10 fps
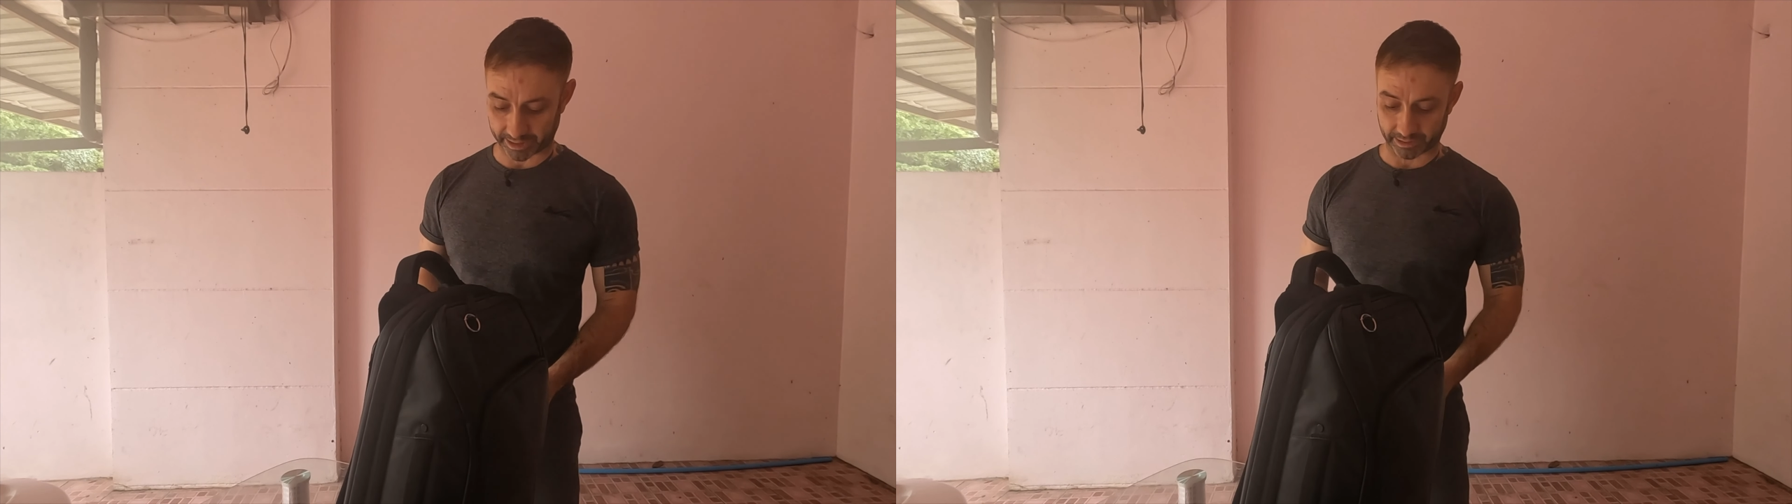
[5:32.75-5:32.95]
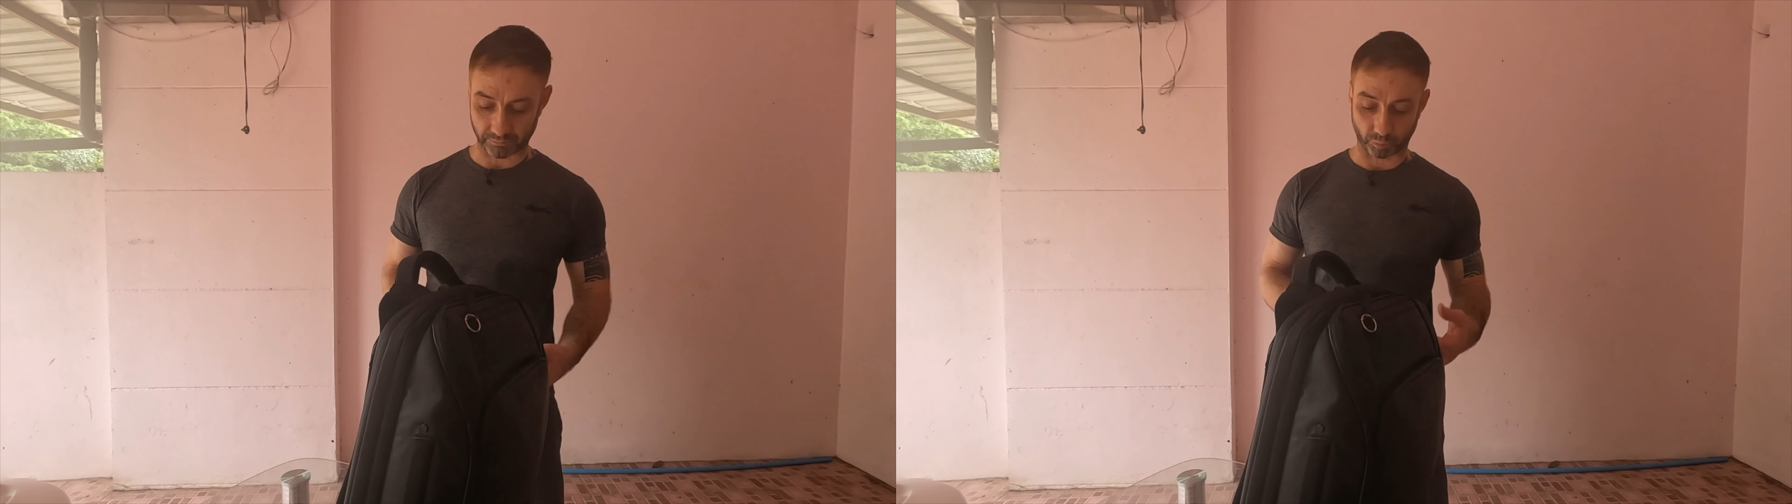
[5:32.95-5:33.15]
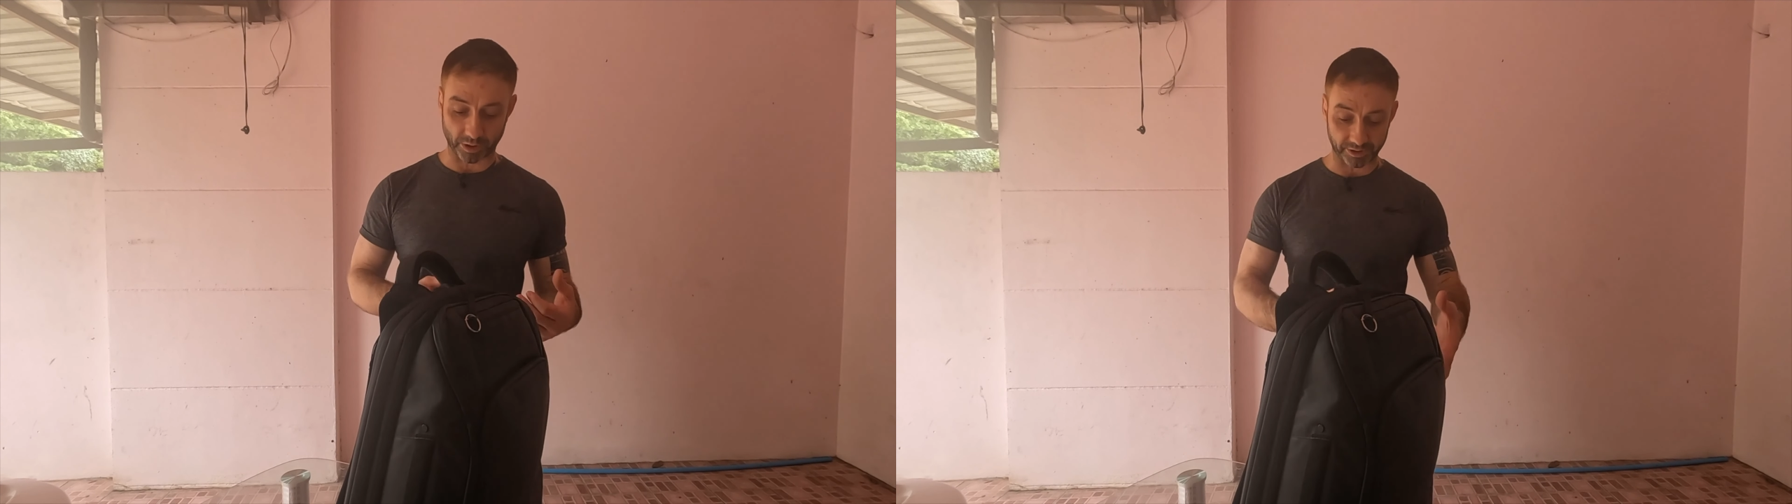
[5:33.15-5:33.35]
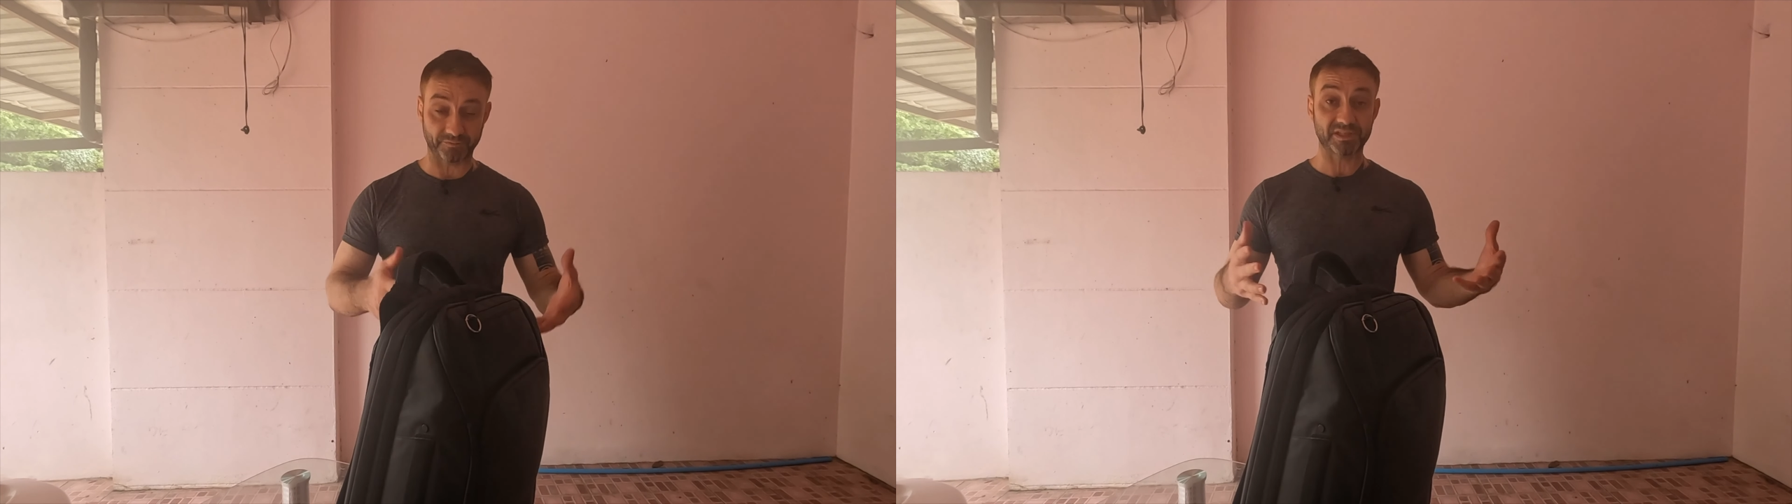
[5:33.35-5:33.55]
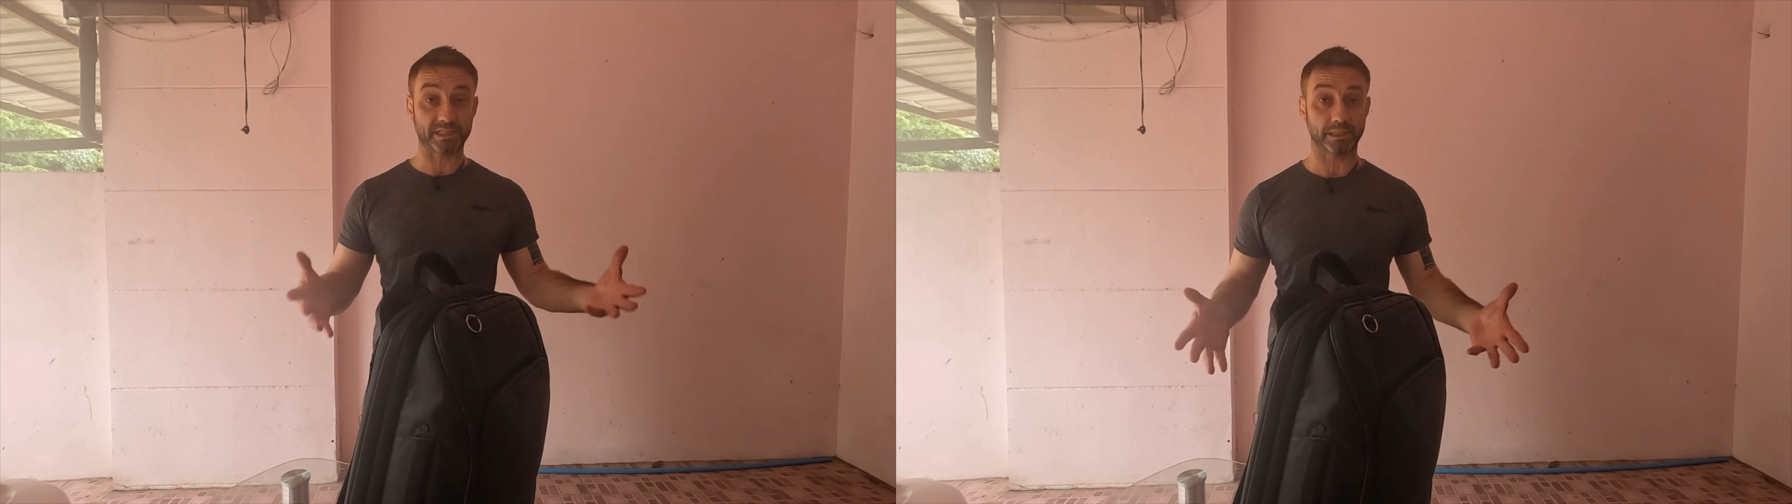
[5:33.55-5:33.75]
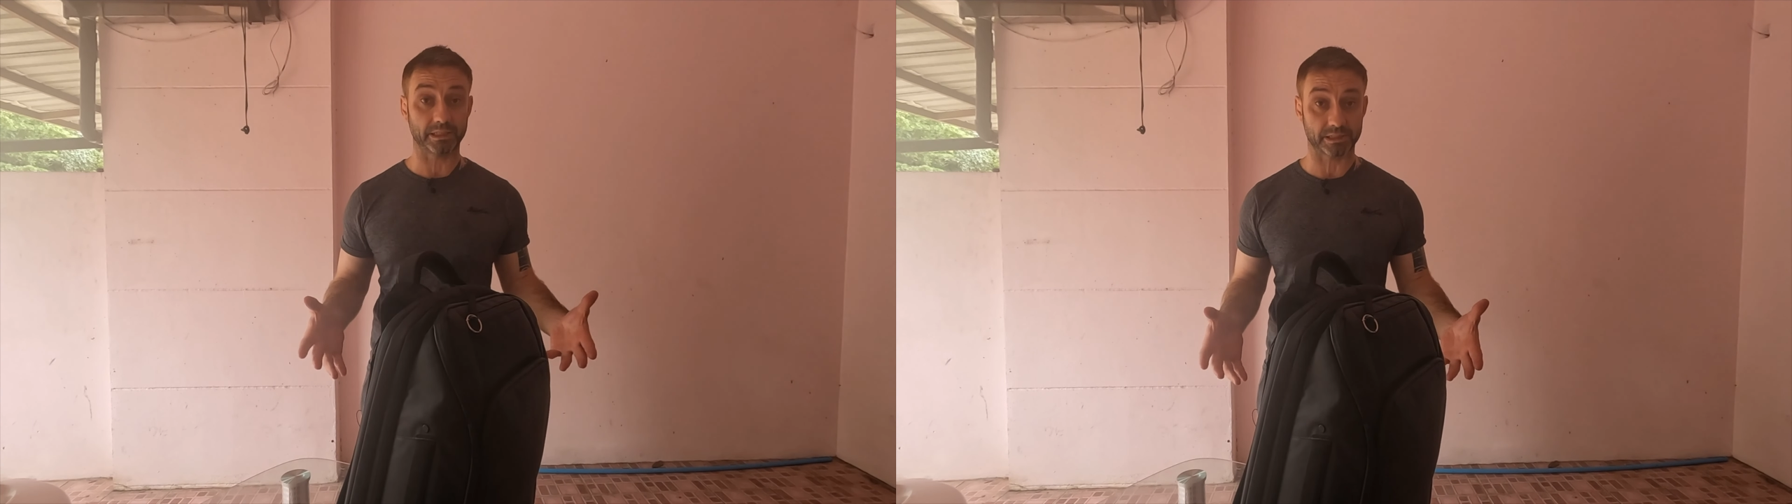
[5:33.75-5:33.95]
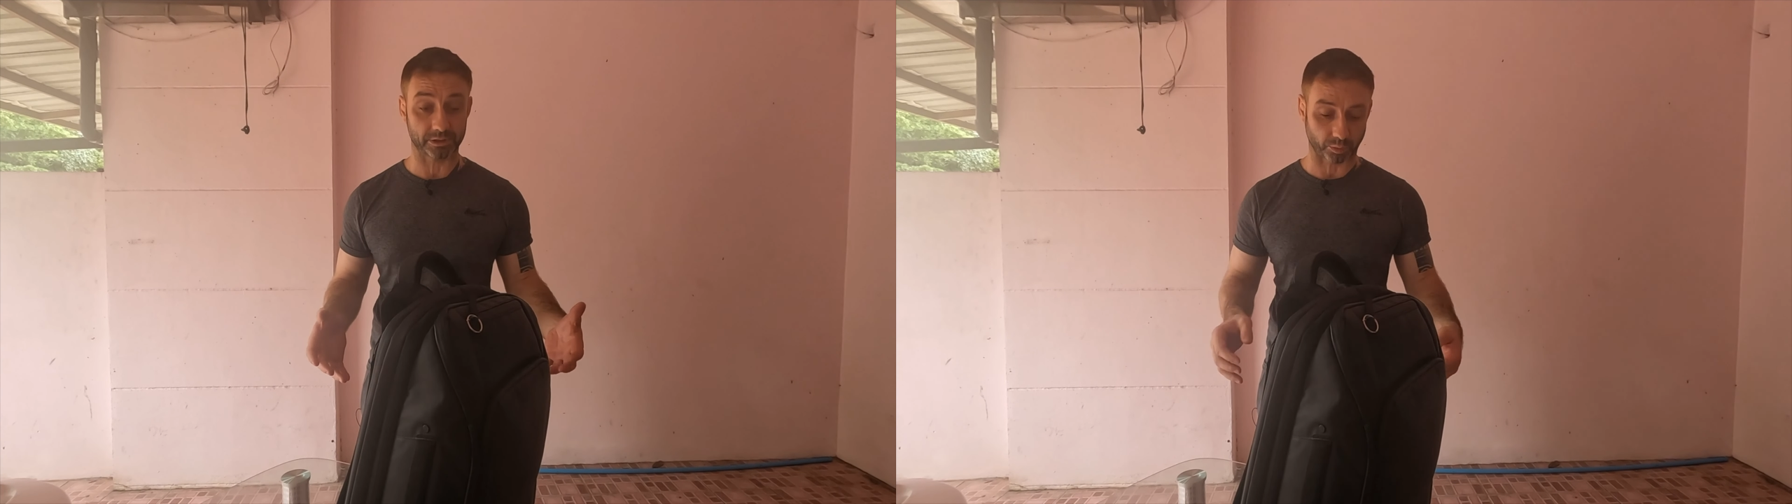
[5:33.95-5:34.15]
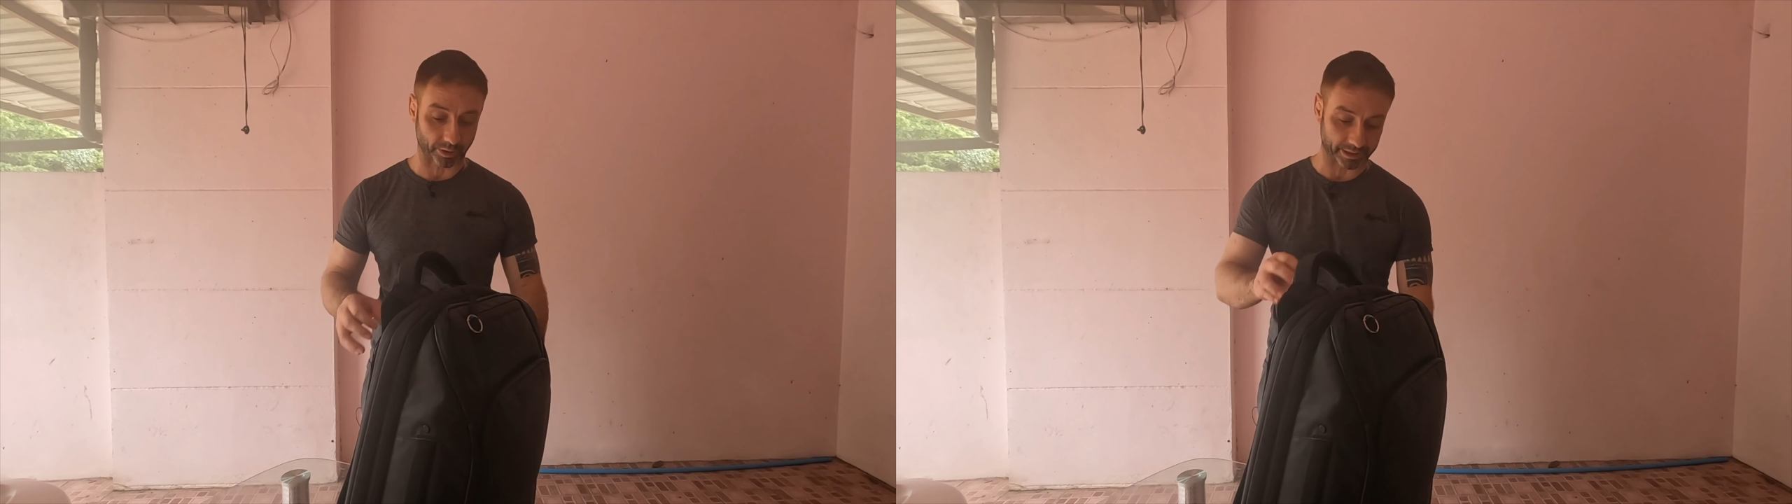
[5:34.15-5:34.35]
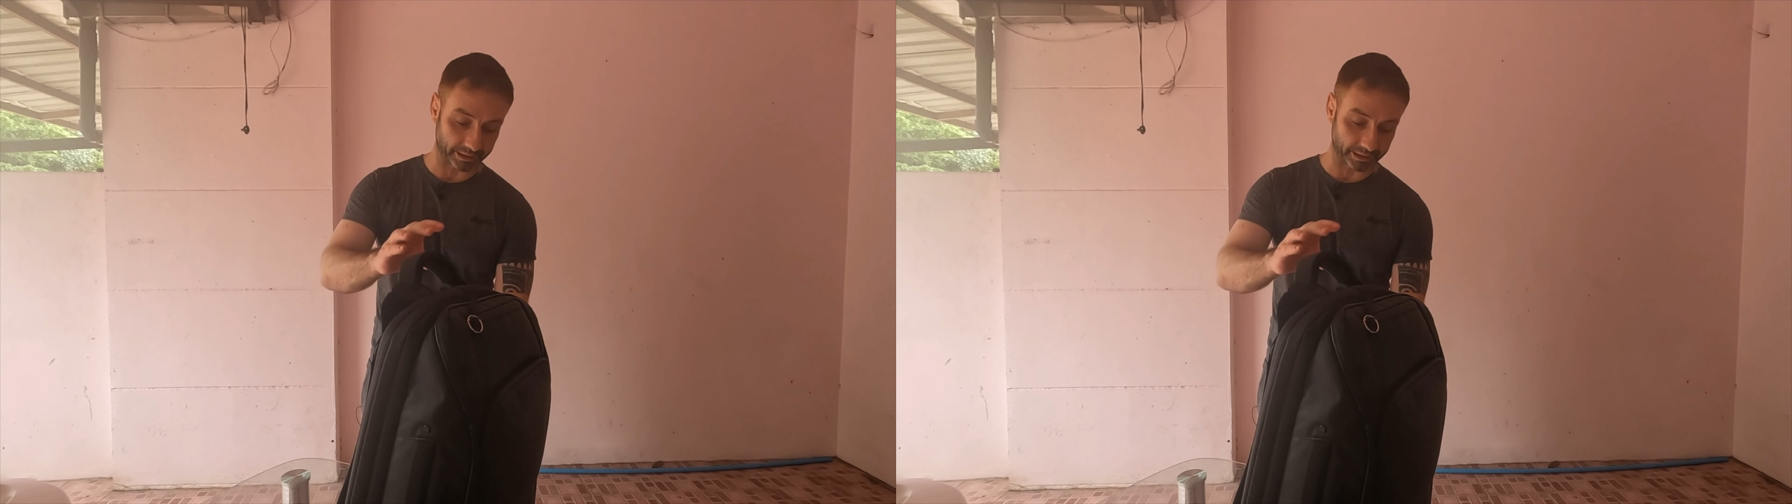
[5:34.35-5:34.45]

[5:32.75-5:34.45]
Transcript: and what you've seen is a 20